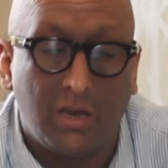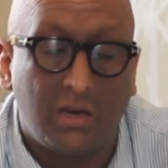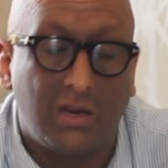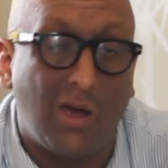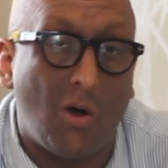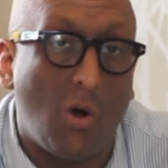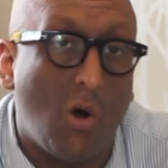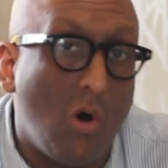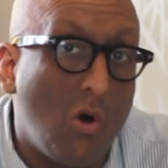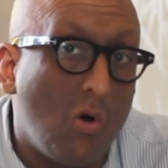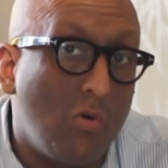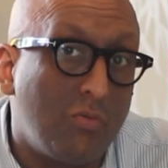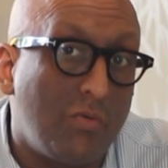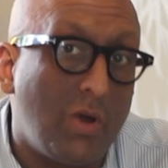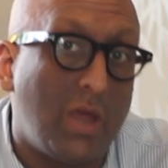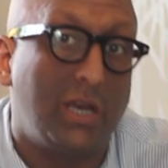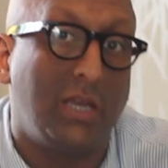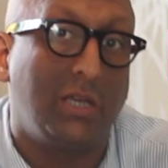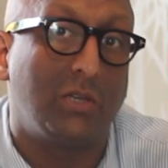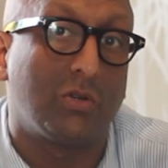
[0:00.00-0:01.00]
Now
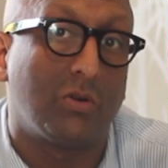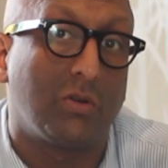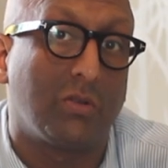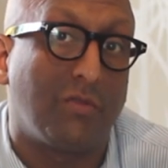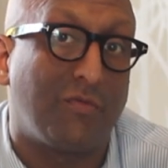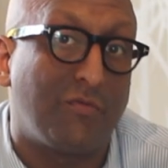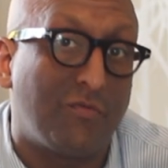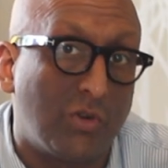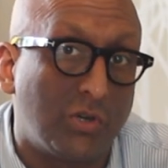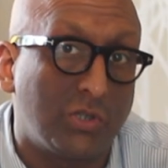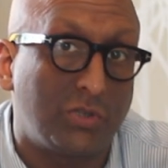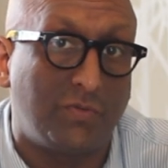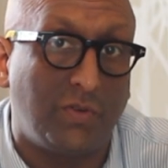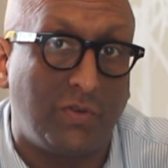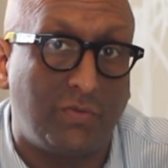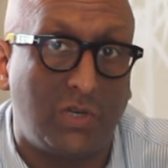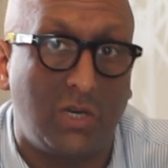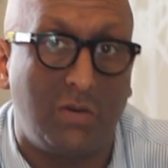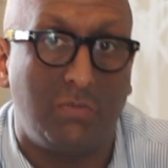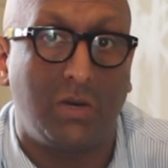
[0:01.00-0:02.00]
already during the first
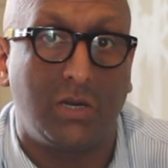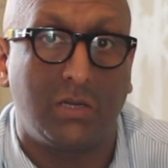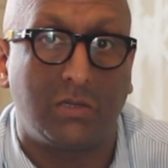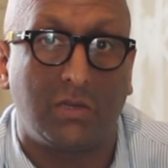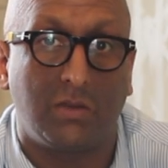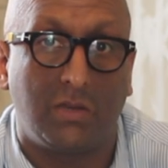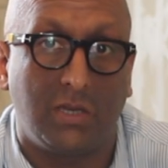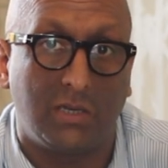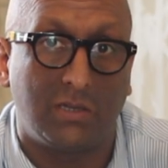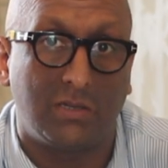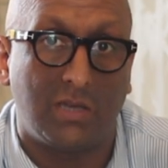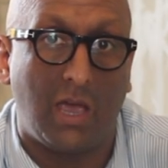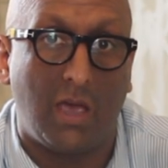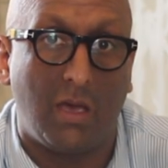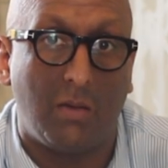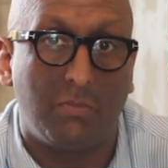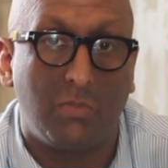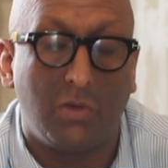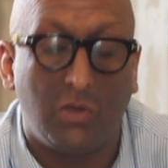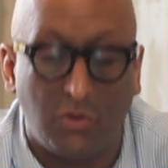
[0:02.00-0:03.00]
15 minutes of the
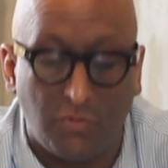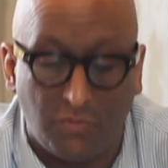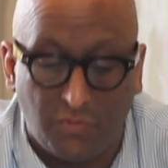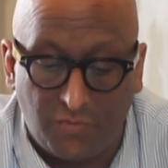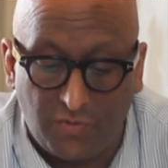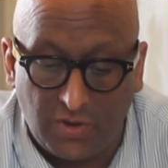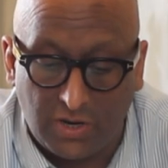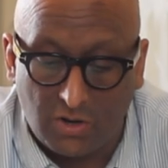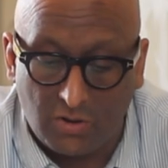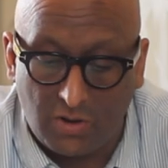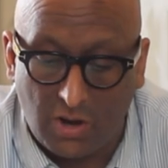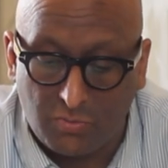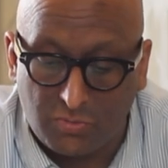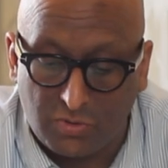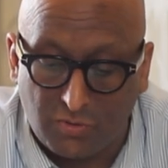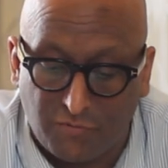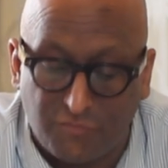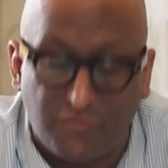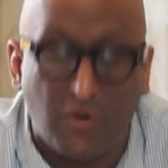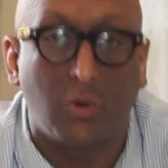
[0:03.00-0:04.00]
exam, you've figured out
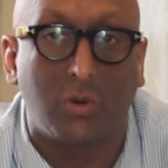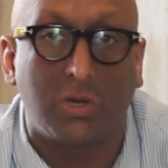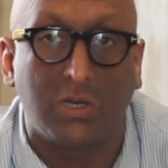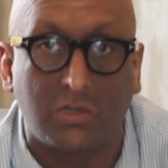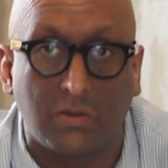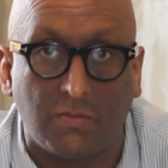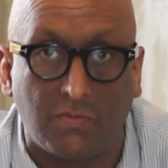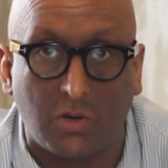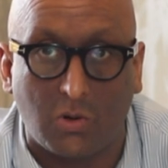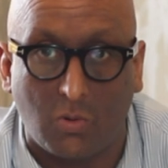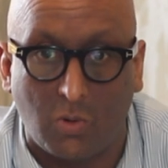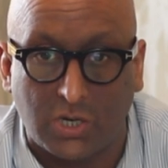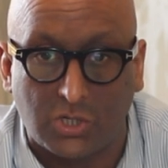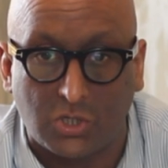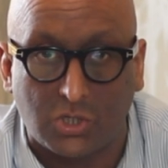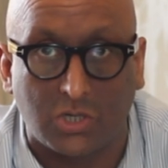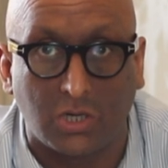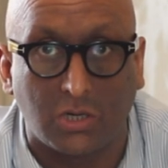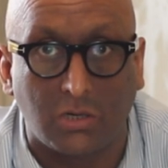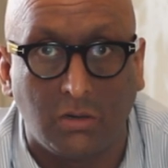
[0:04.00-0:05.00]
the focus of the
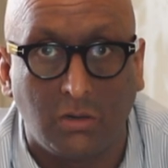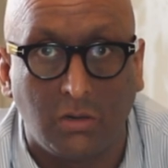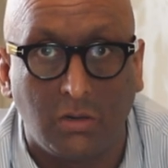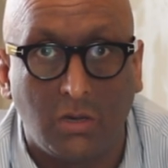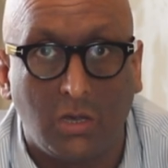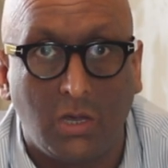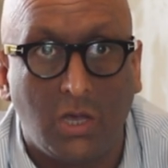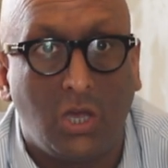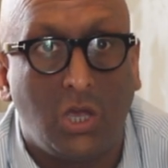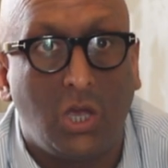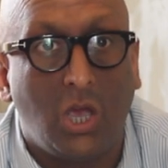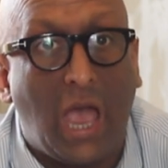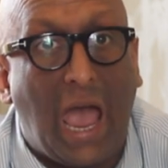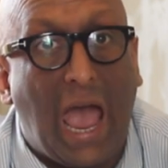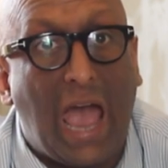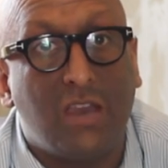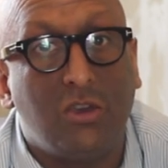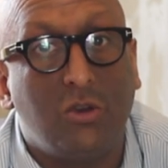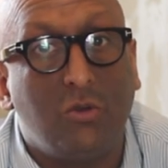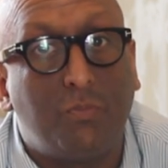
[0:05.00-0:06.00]
question,
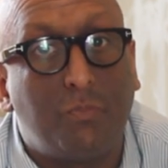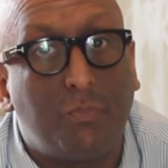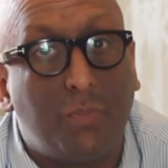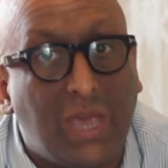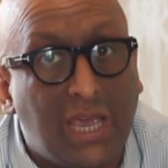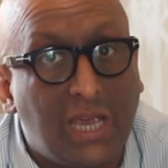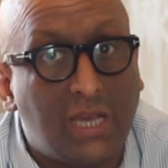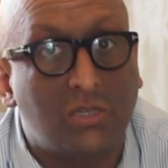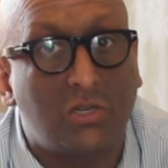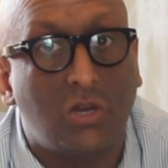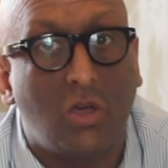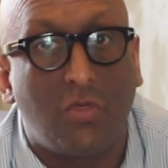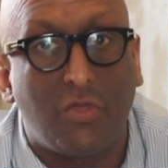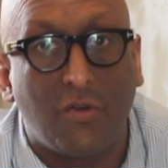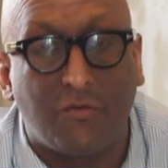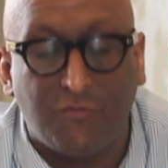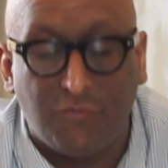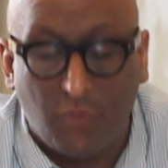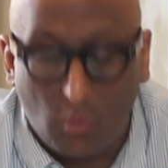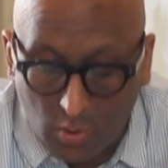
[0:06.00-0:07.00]
and you've picked
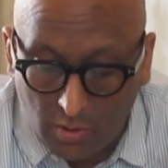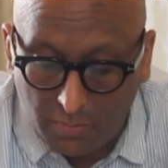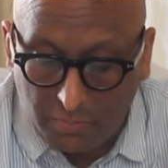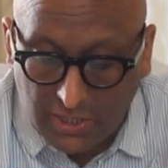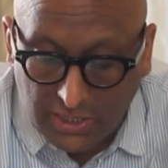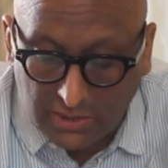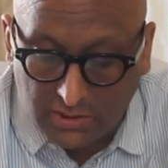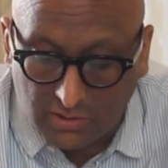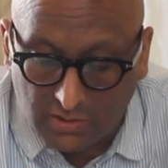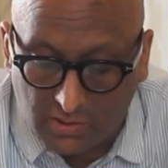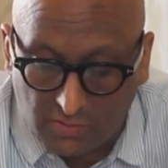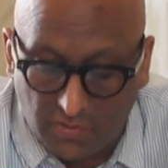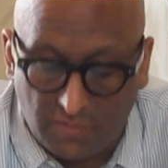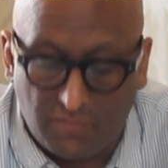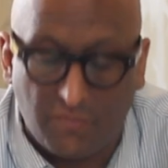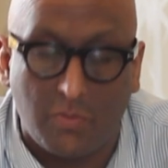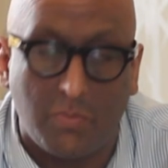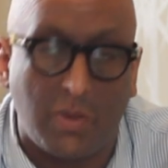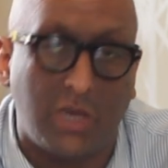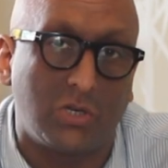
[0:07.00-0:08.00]
the 4 pieces of
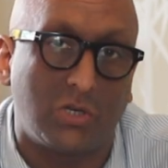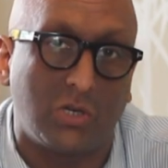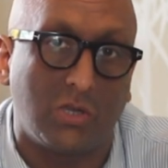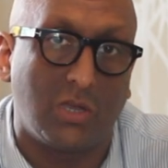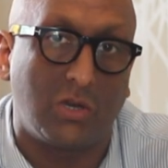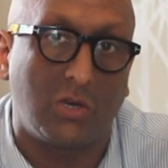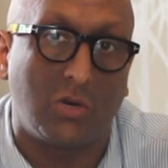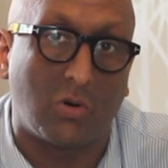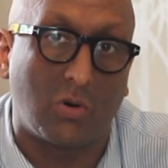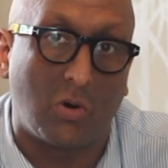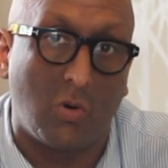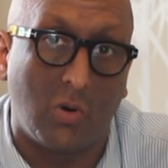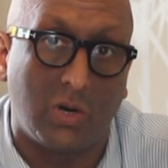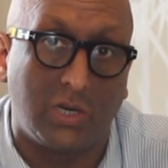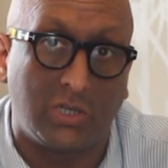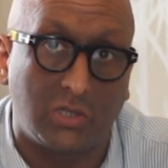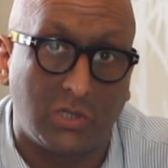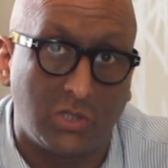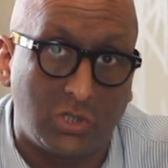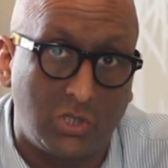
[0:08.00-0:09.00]
information that you're
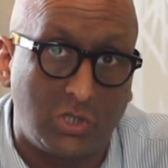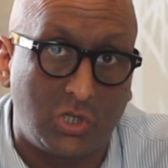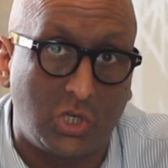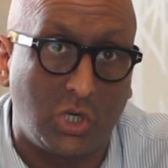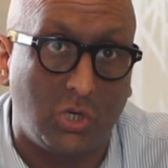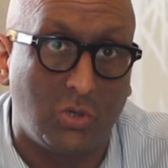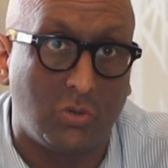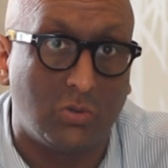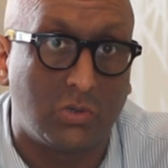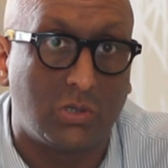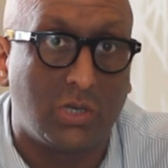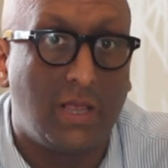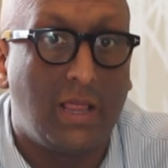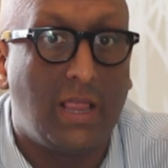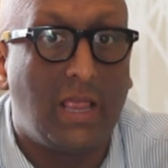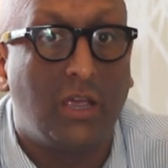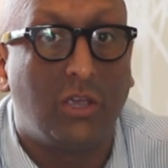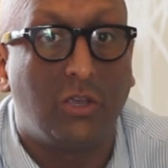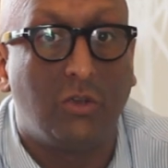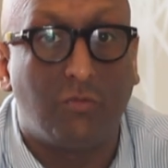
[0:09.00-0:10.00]
going to choose.
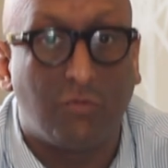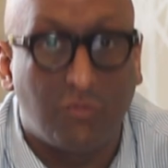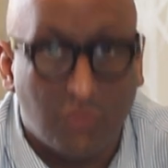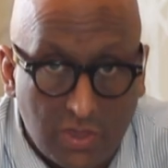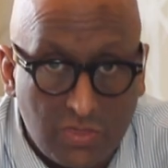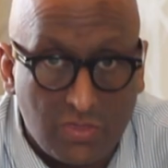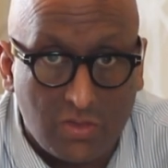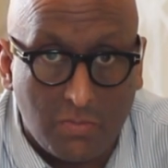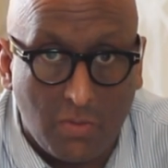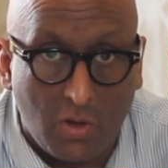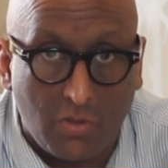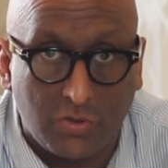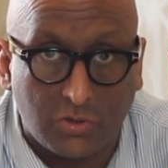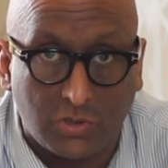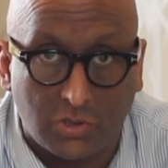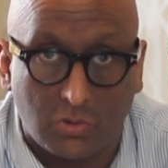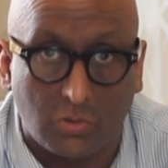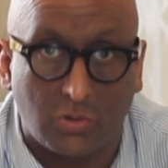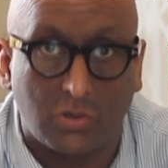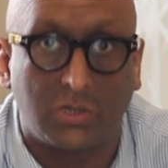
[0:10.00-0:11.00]
You've written them on the
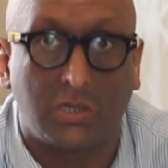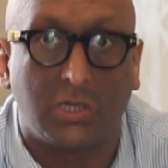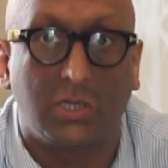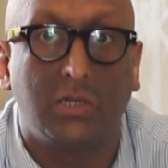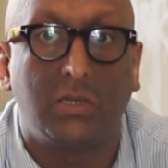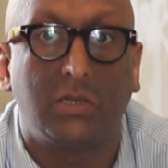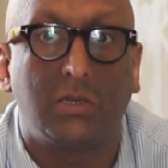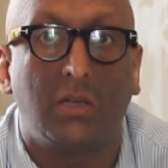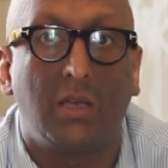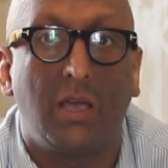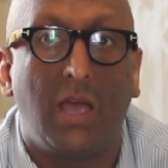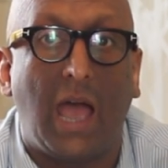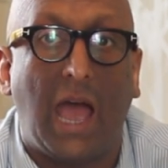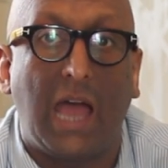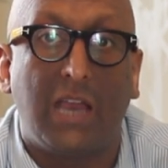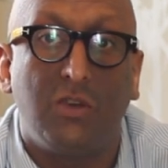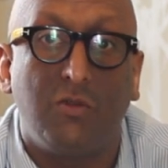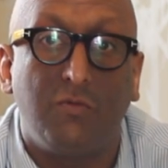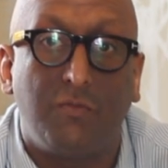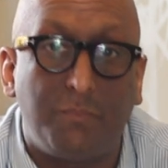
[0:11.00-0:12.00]
sources,
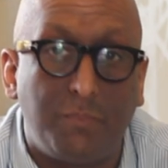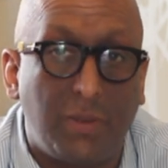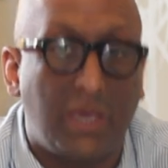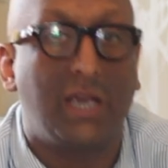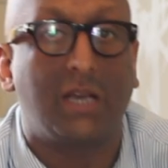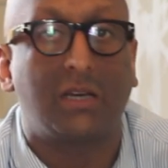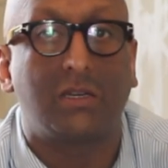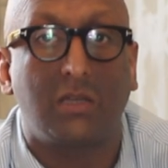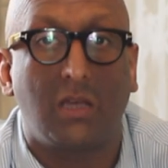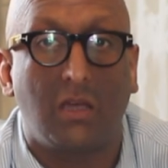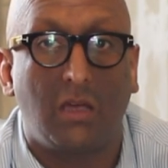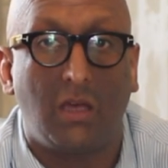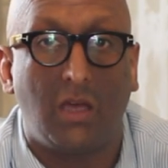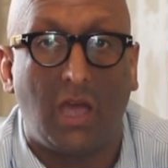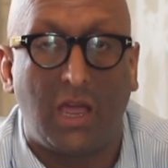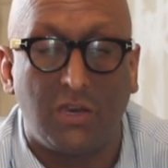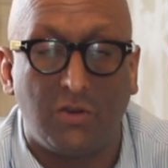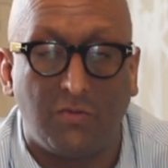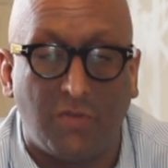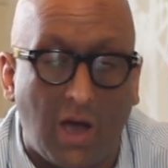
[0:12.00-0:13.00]
and you've picked
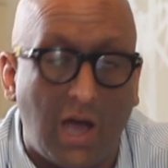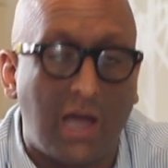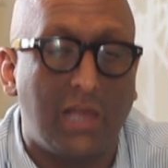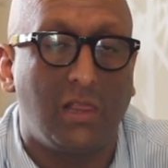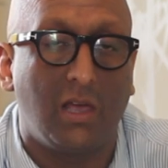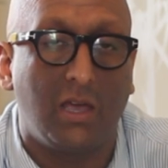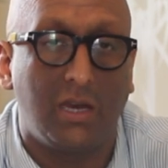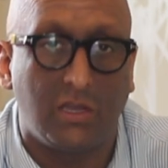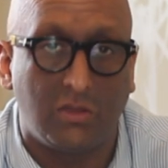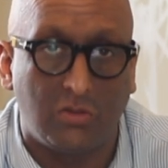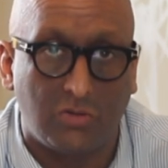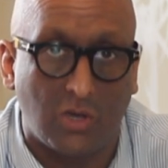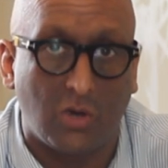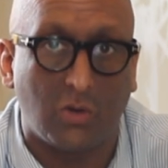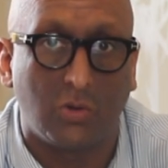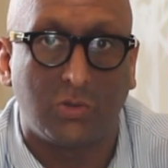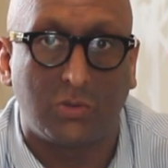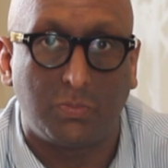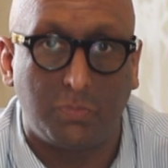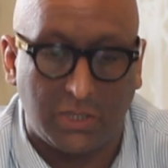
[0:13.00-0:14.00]
and you've highlighted
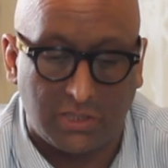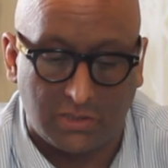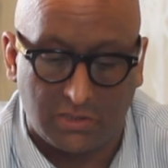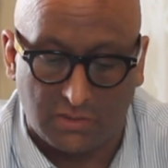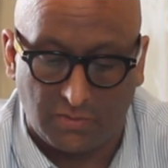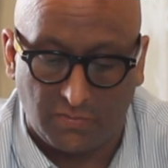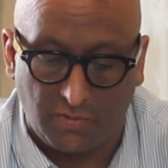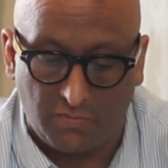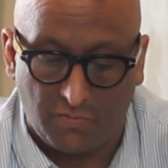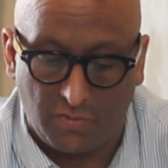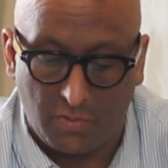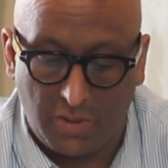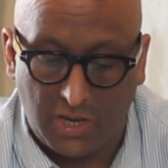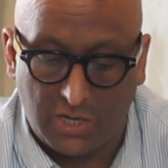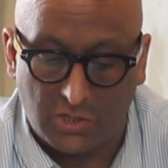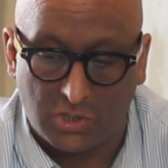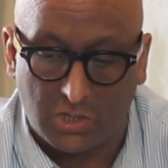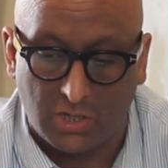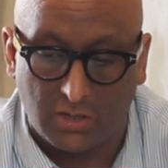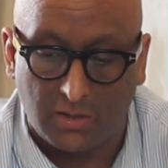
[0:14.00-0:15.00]
those pieces of
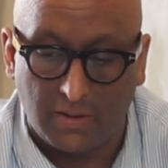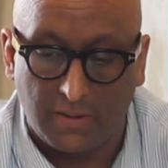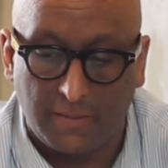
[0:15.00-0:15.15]
information.